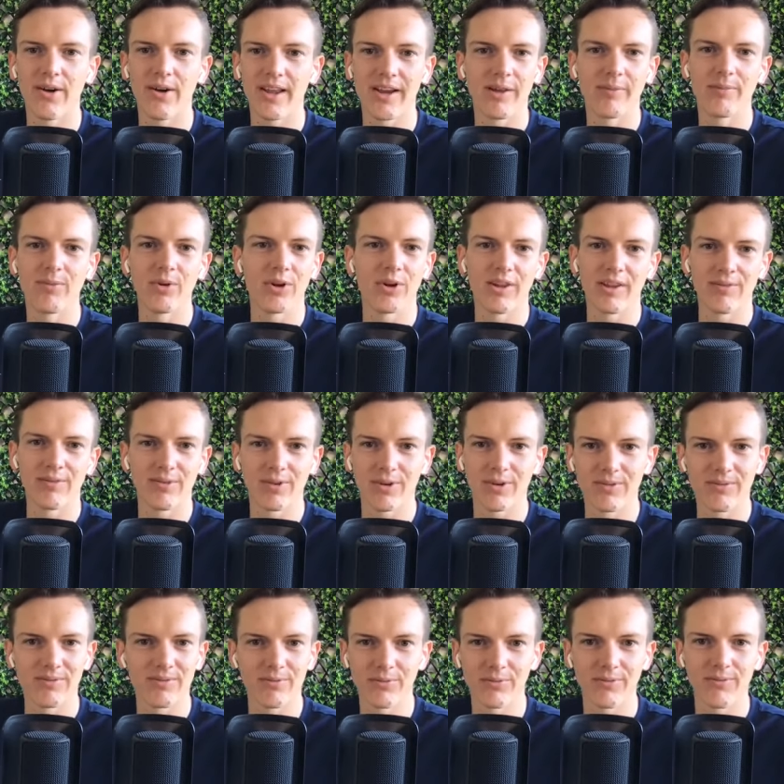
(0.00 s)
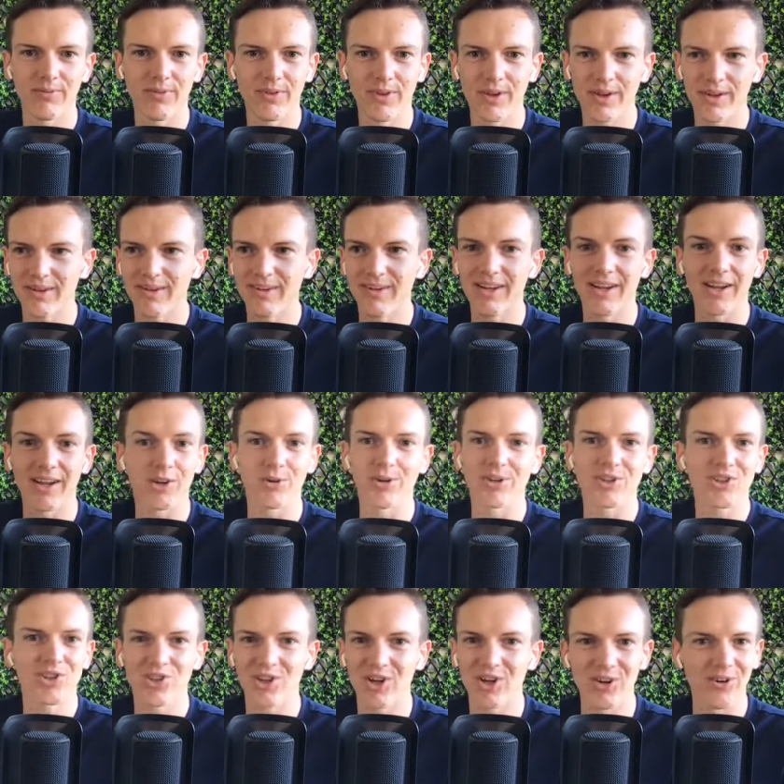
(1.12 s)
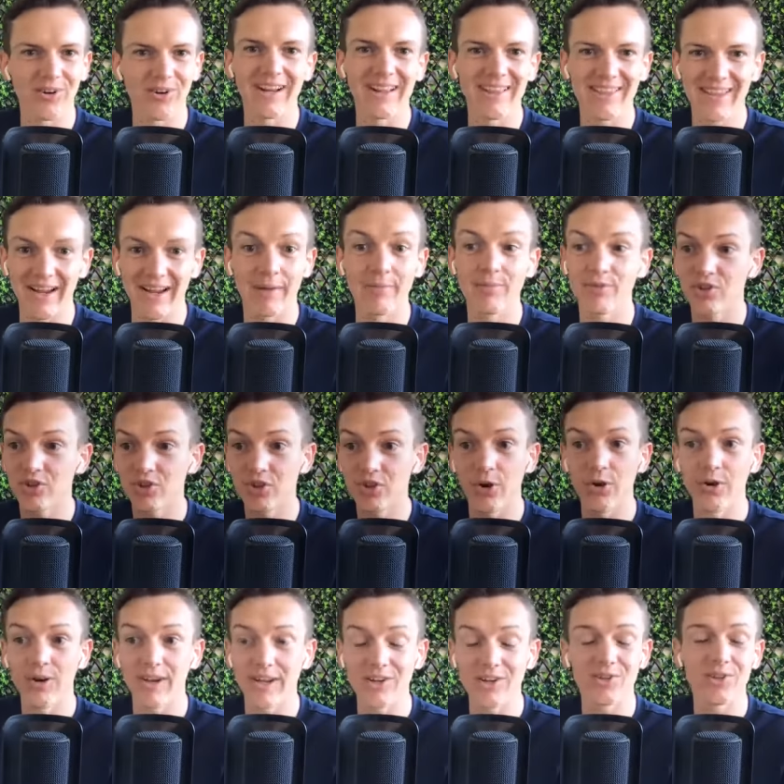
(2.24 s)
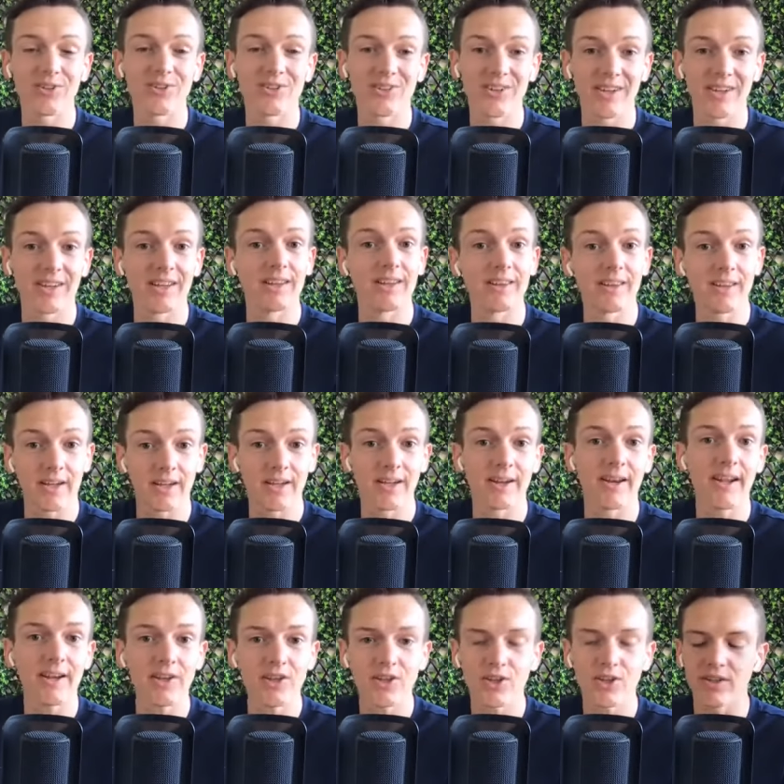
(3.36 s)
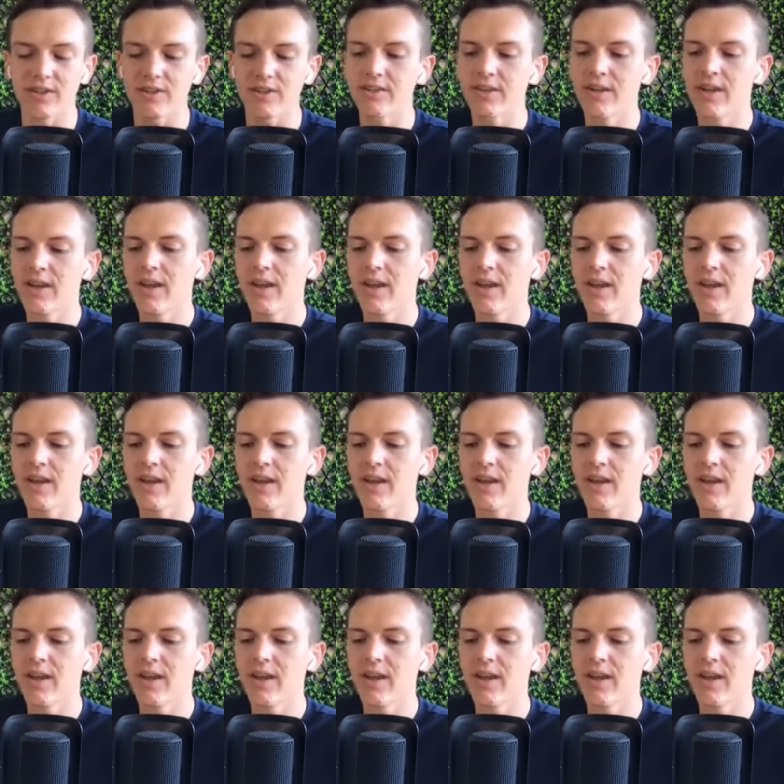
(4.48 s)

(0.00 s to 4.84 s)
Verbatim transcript: And I'm not even a Christian or anything. I'm so interested in the connections.